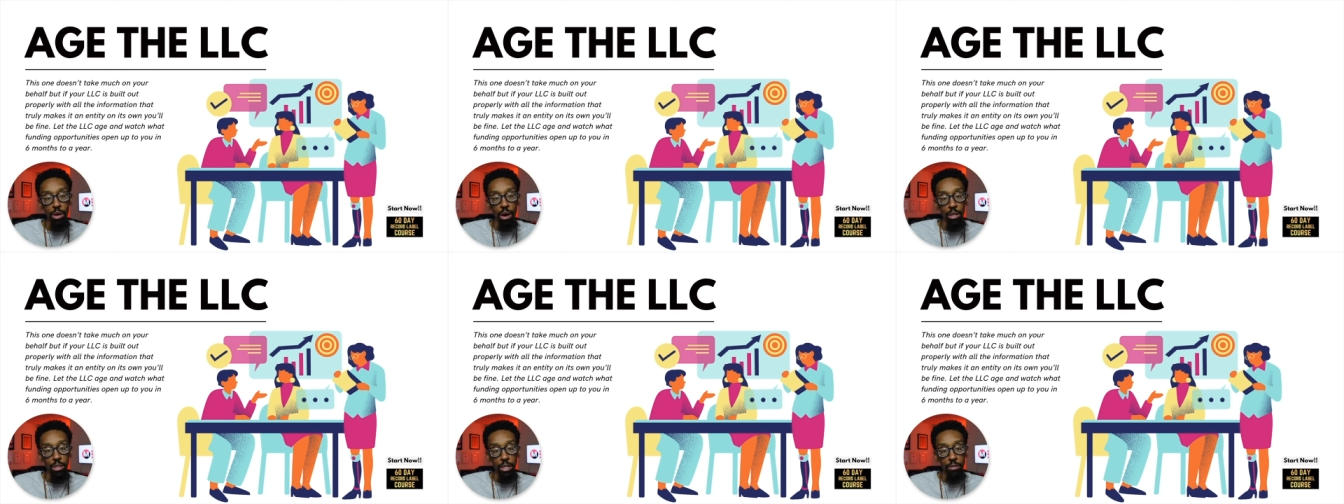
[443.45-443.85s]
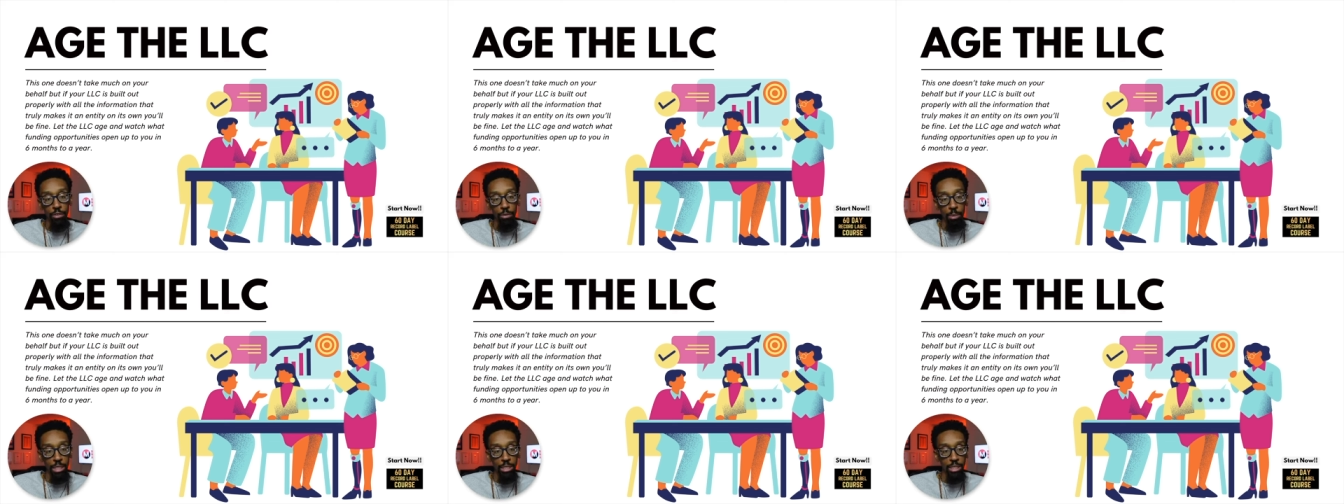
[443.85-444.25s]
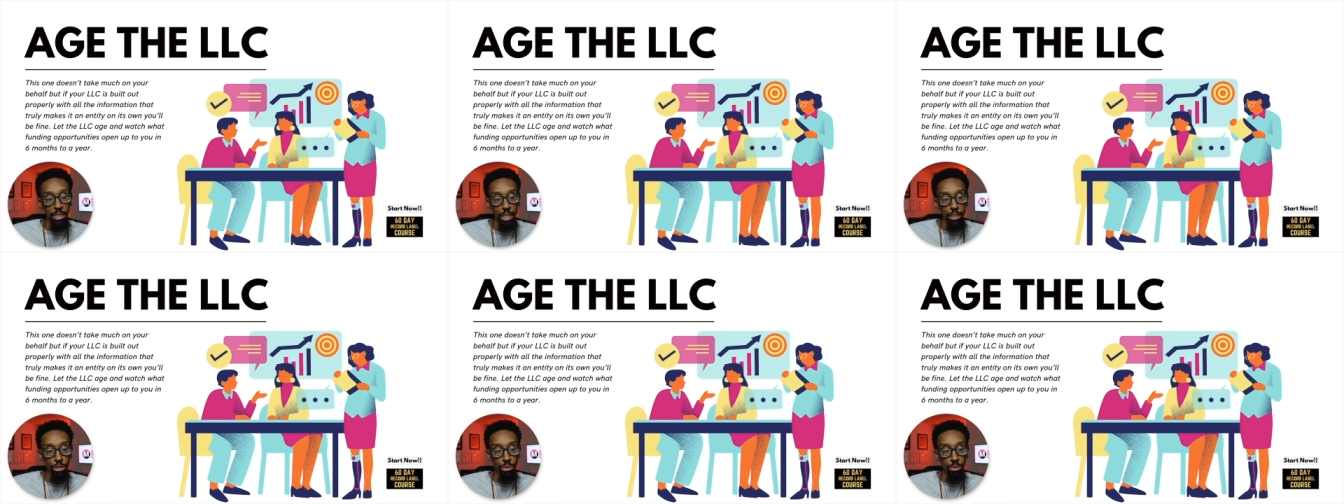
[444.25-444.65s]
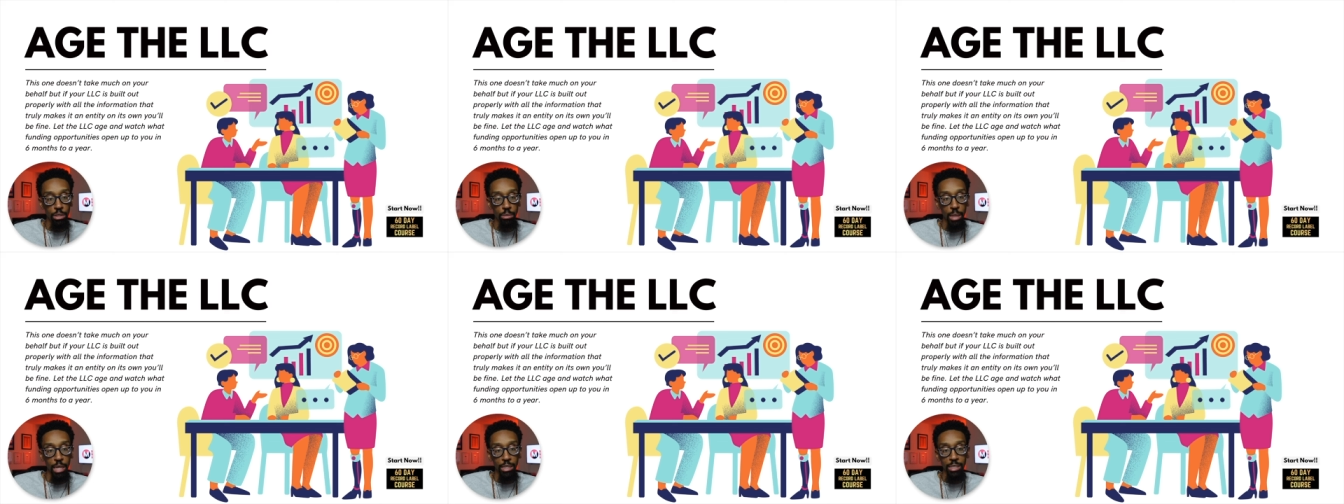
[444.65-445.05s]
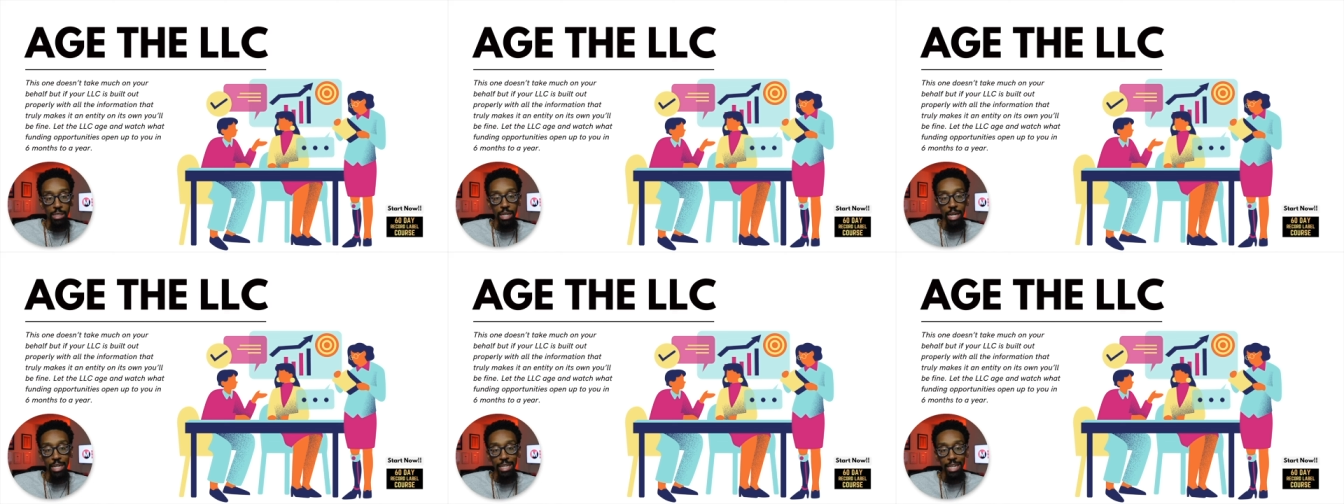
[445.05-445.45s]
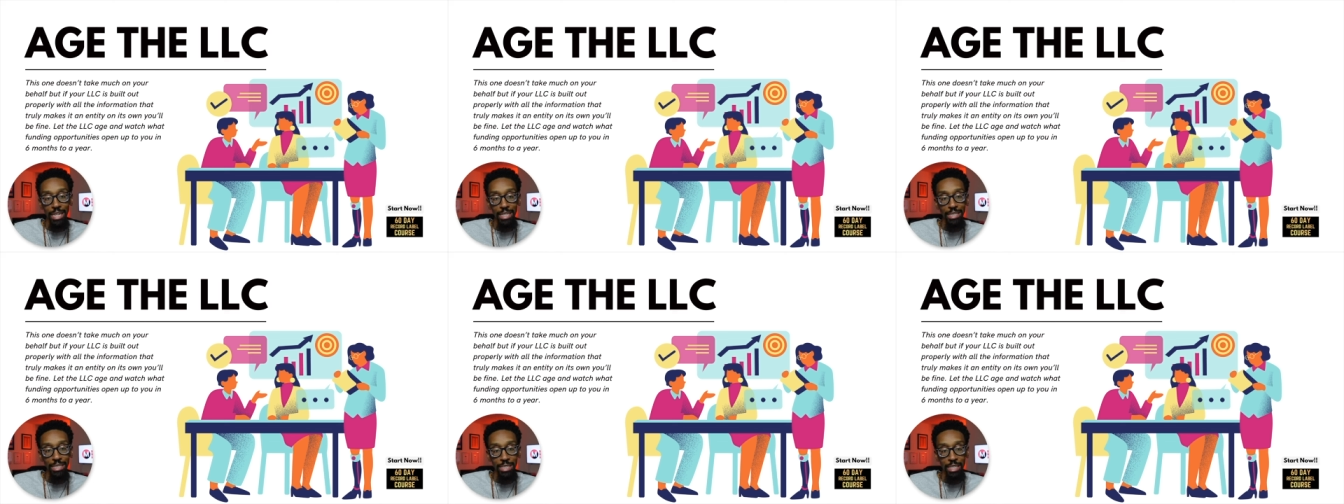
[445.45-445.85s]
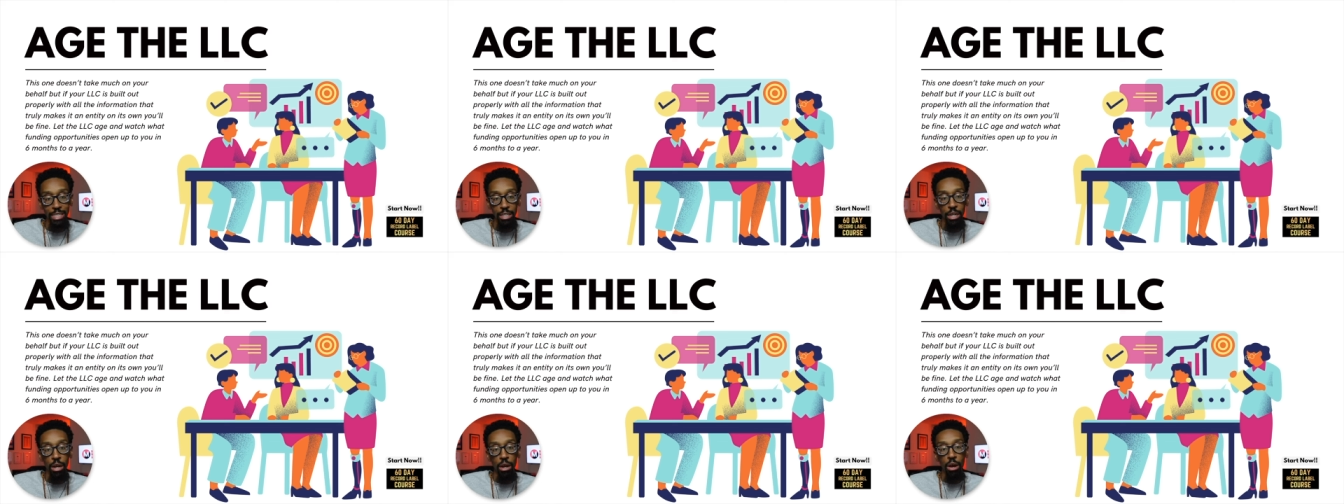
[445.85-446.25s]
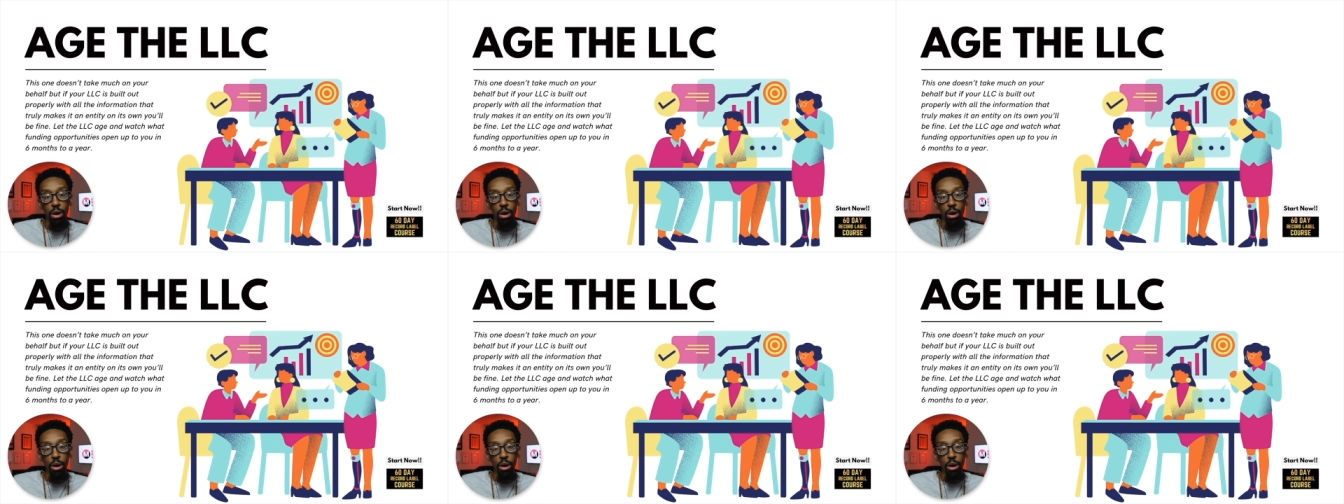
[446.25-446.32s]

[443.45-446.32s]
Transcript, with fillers: all the information that truly makes it an entity